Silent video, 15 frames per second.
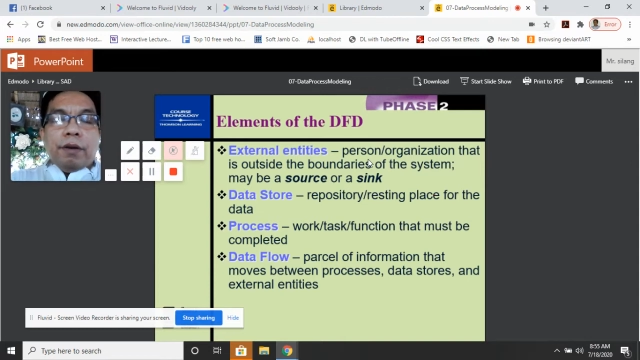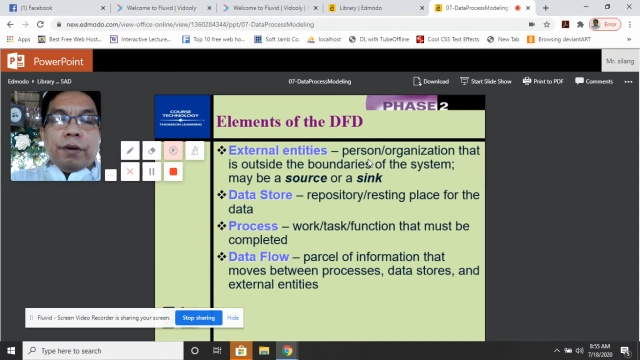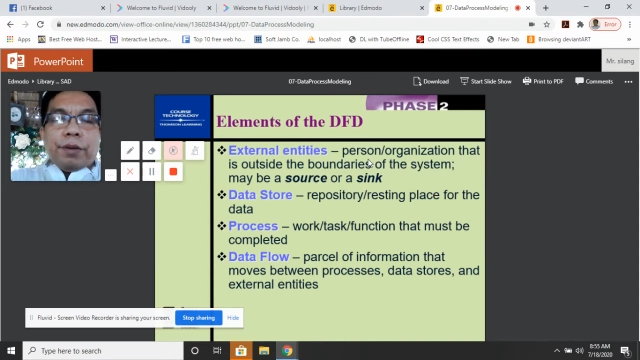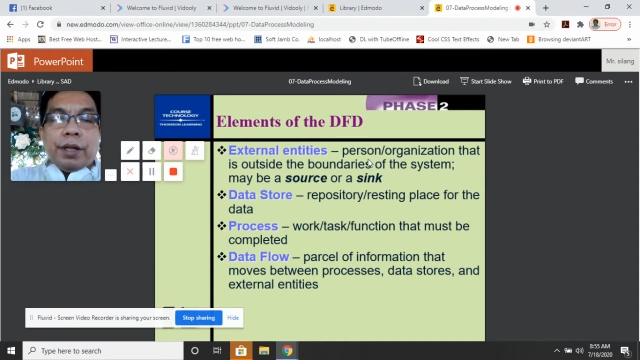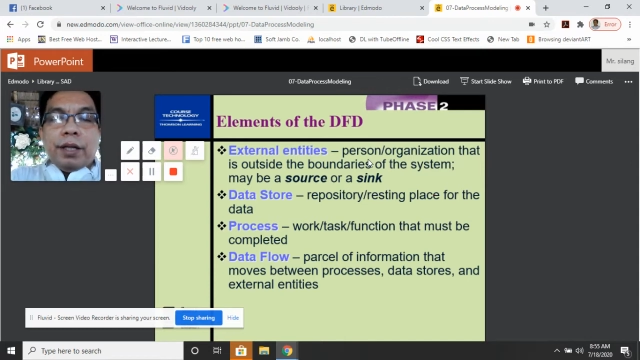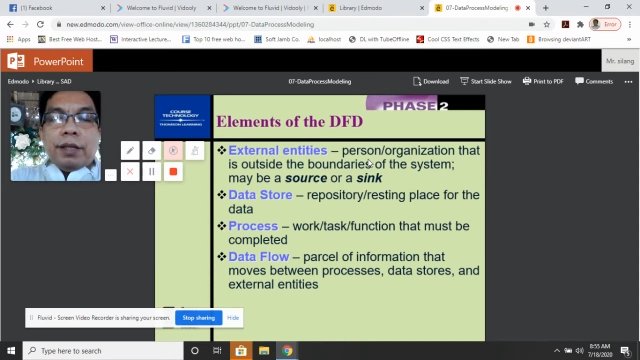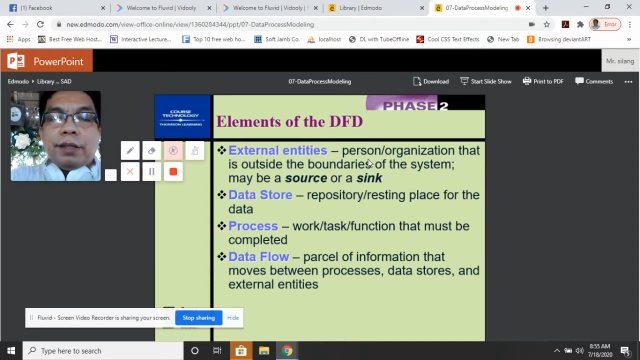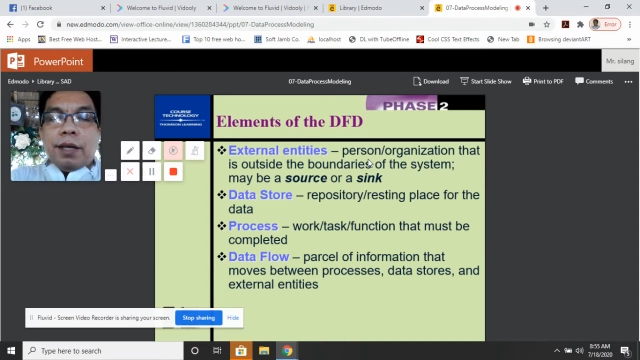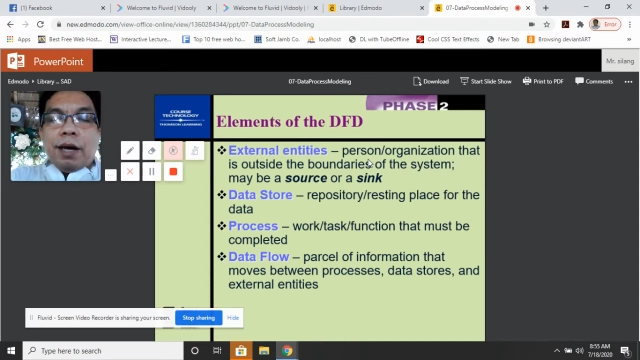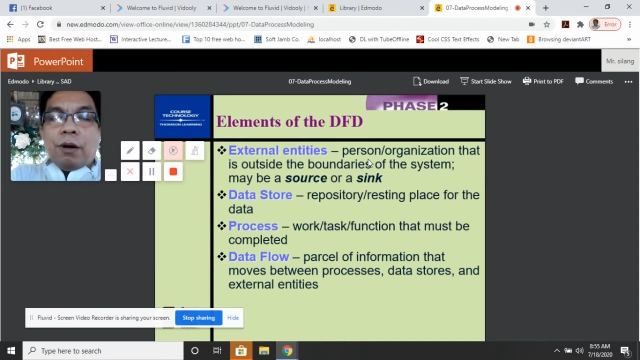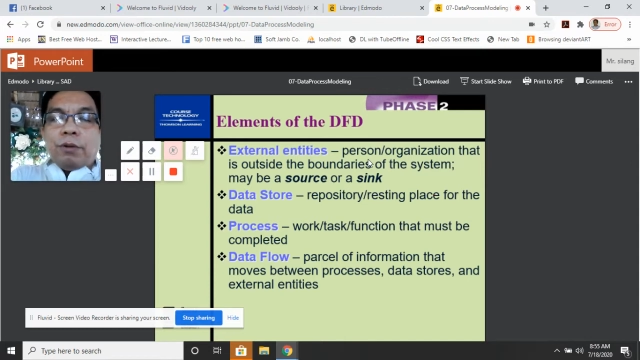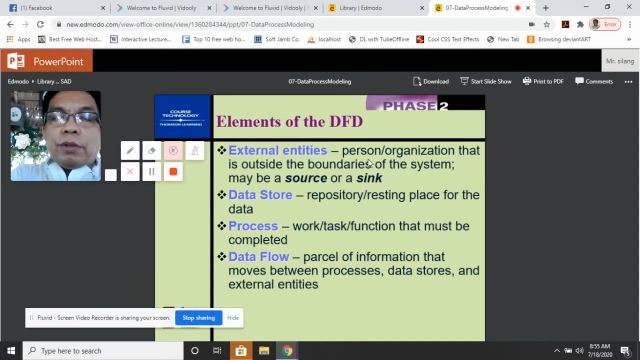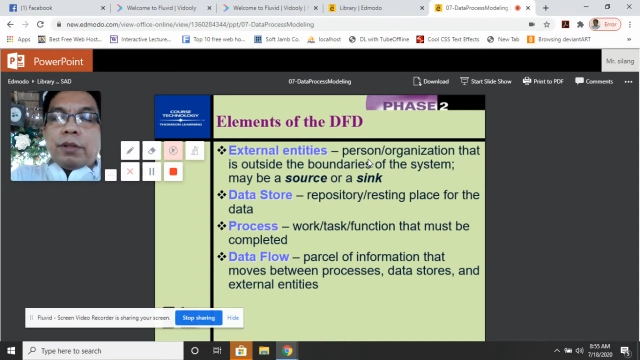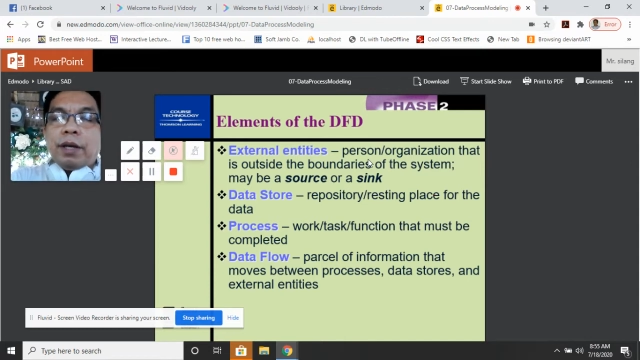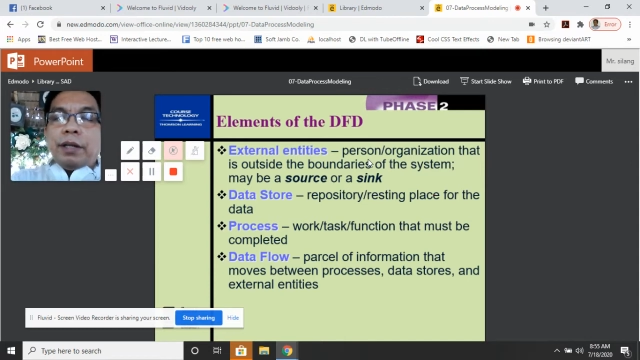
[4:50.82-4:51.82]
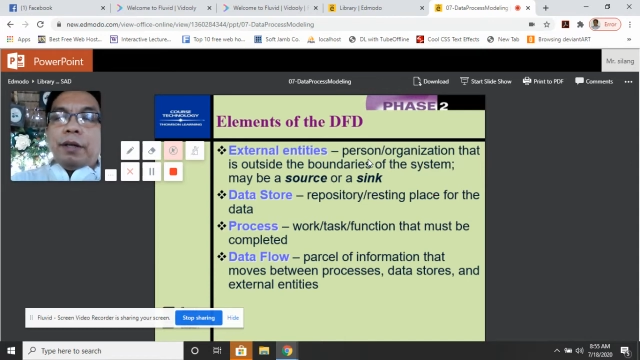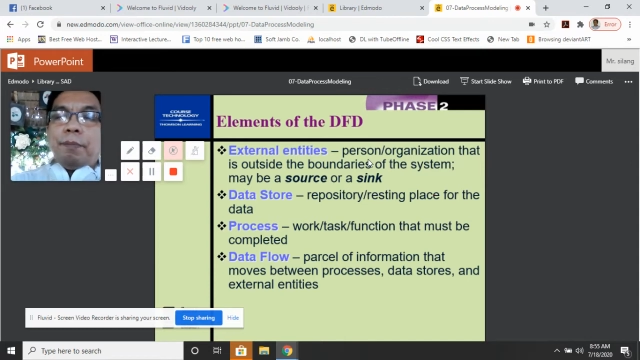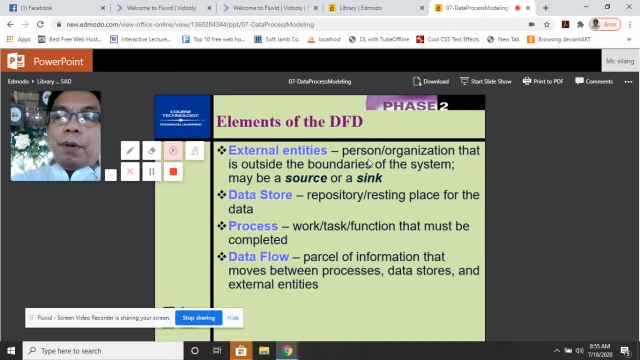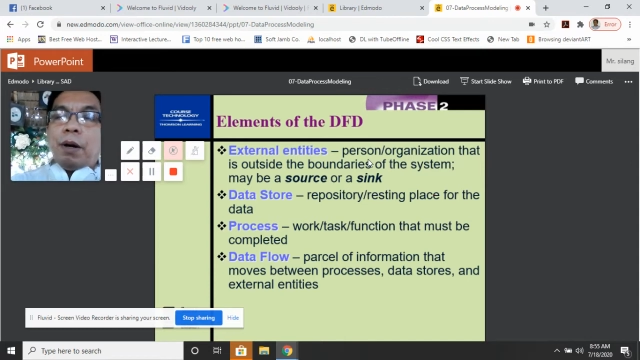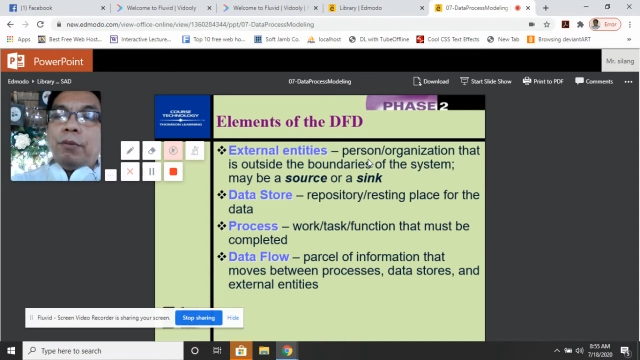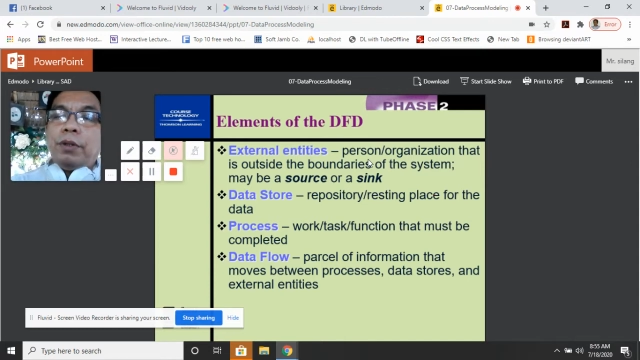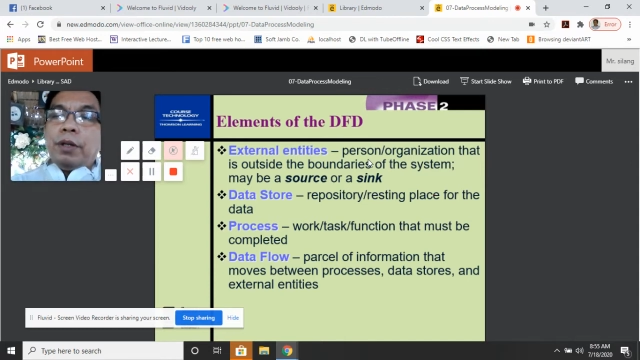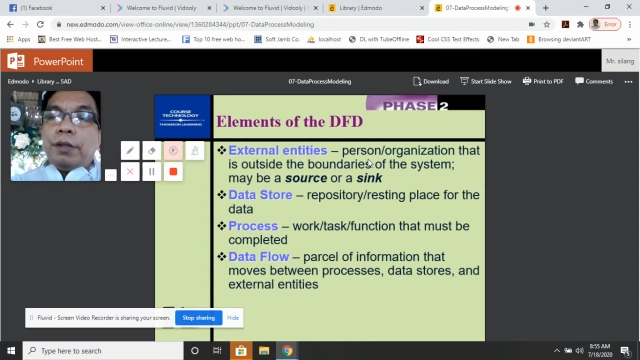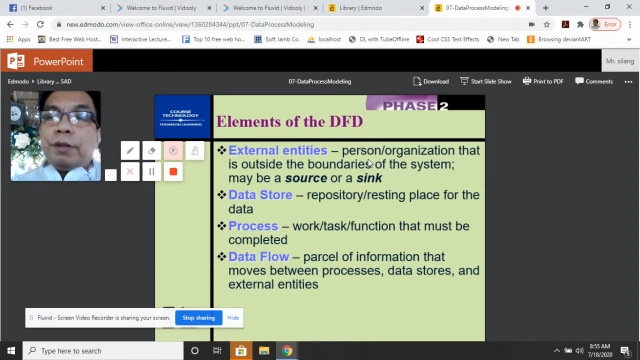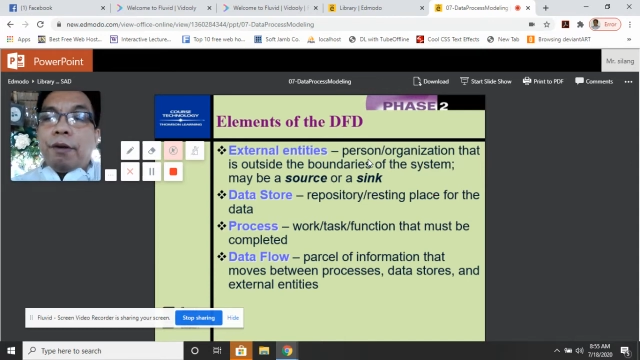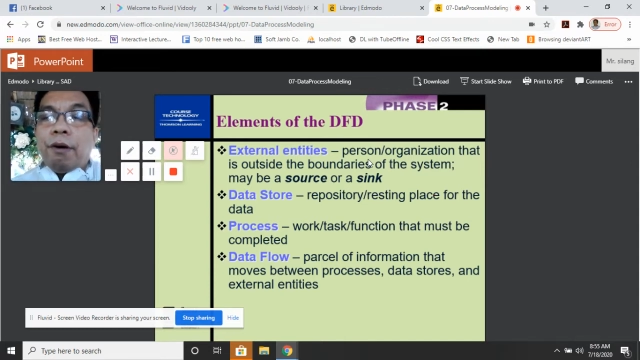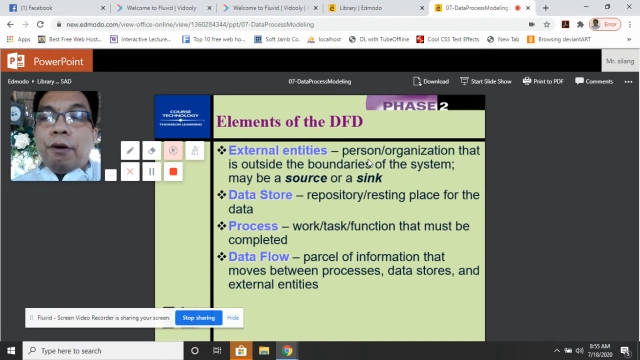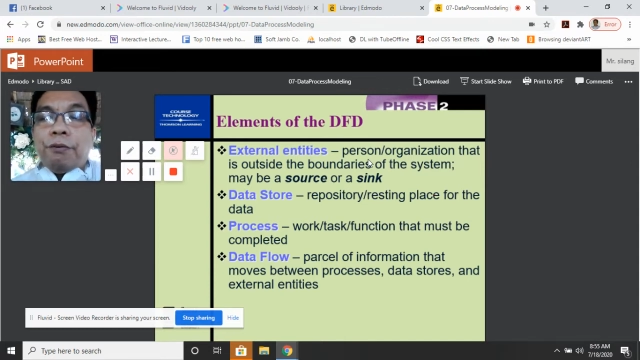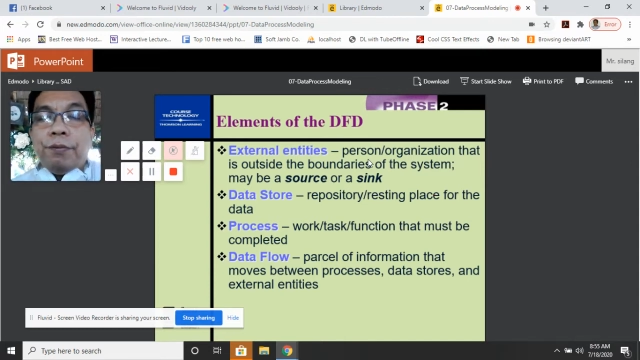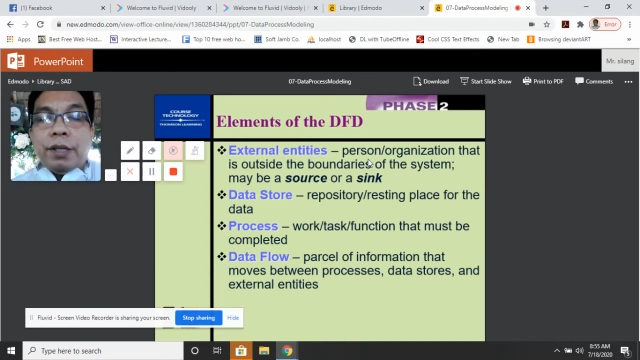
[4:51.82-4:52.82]
that is outside the boundaries
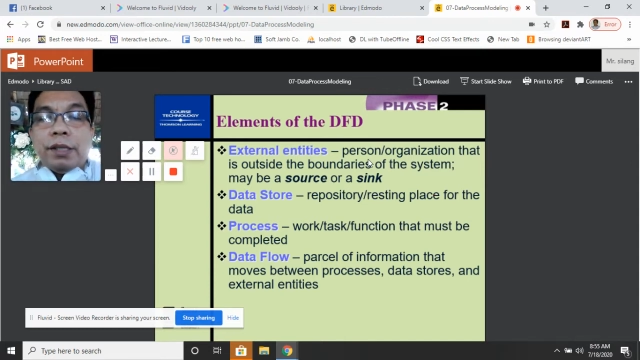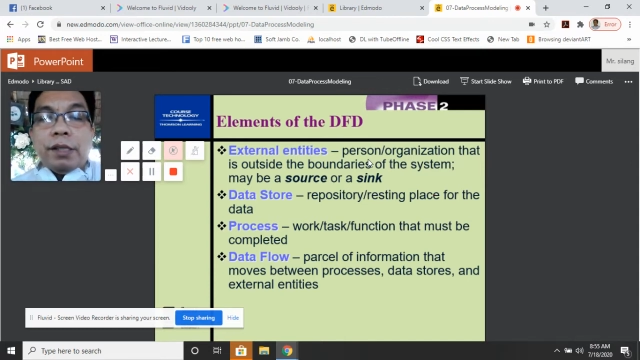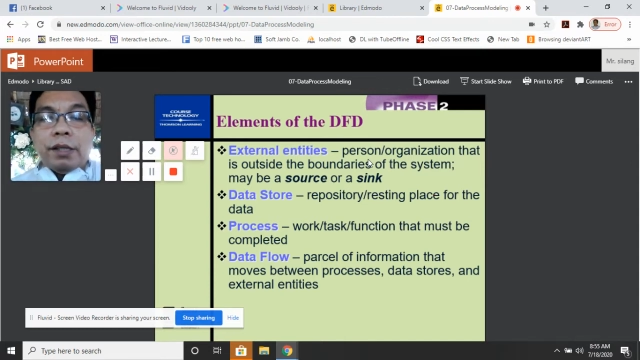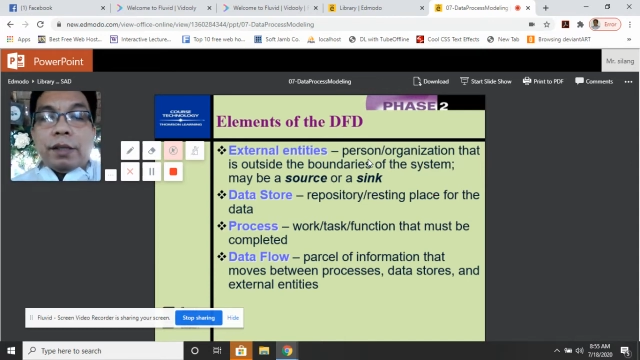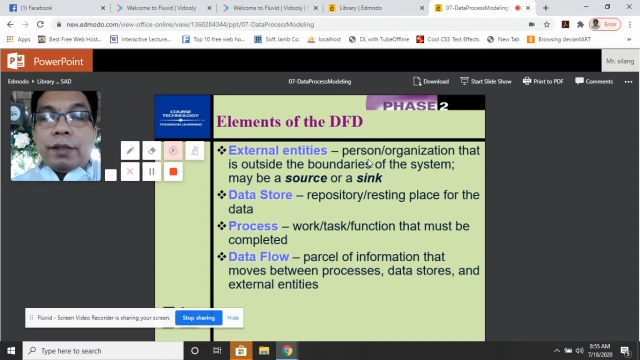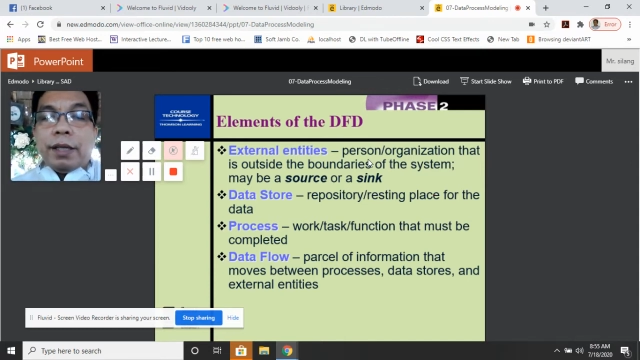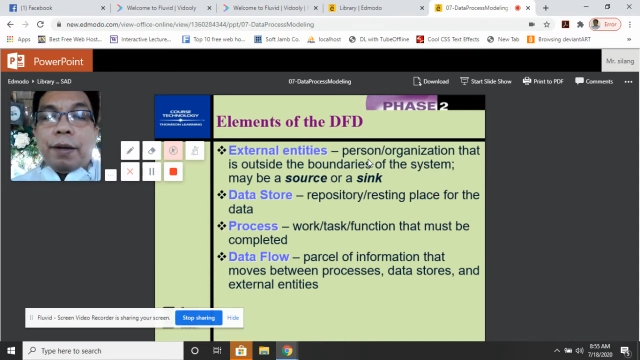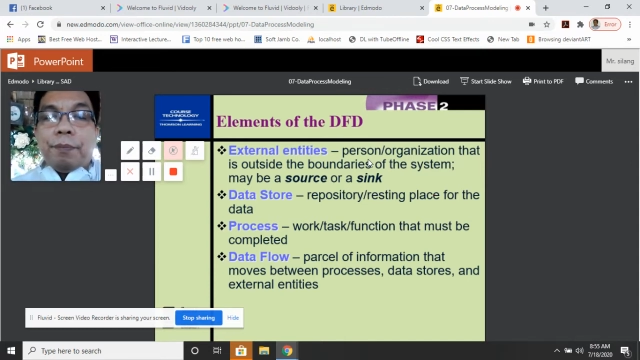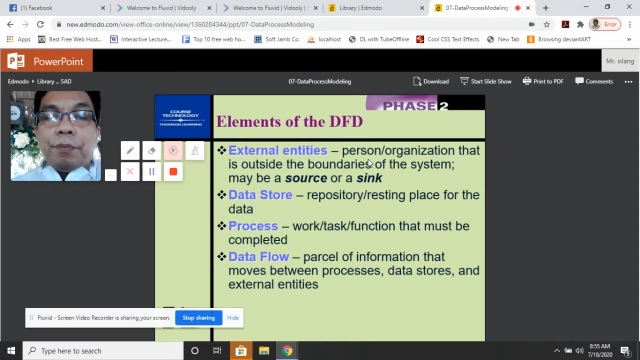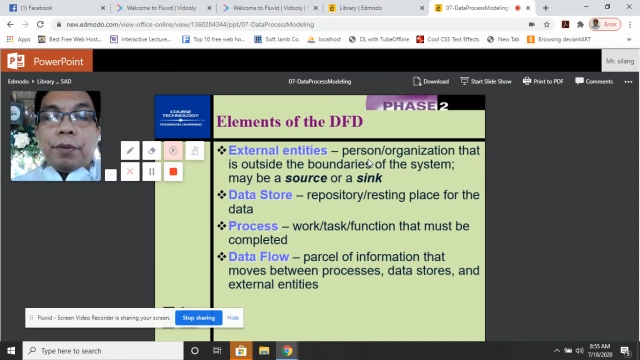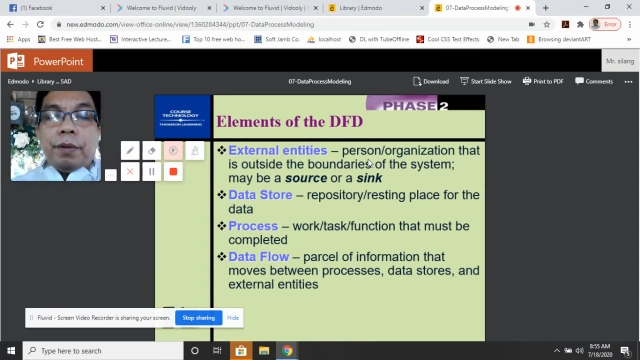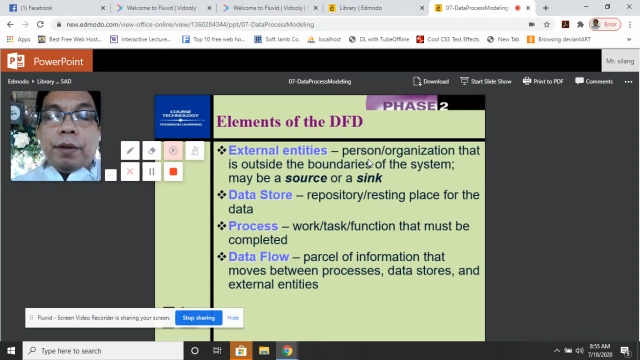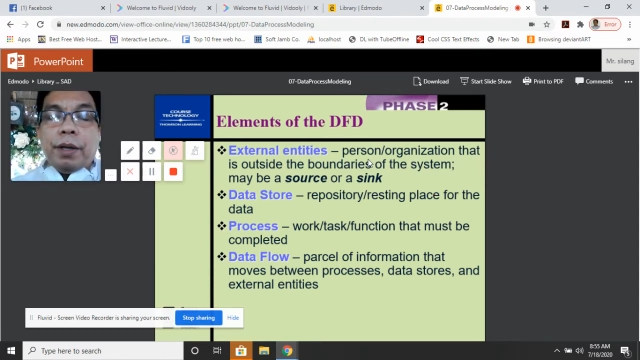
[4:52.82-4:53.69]
of the system.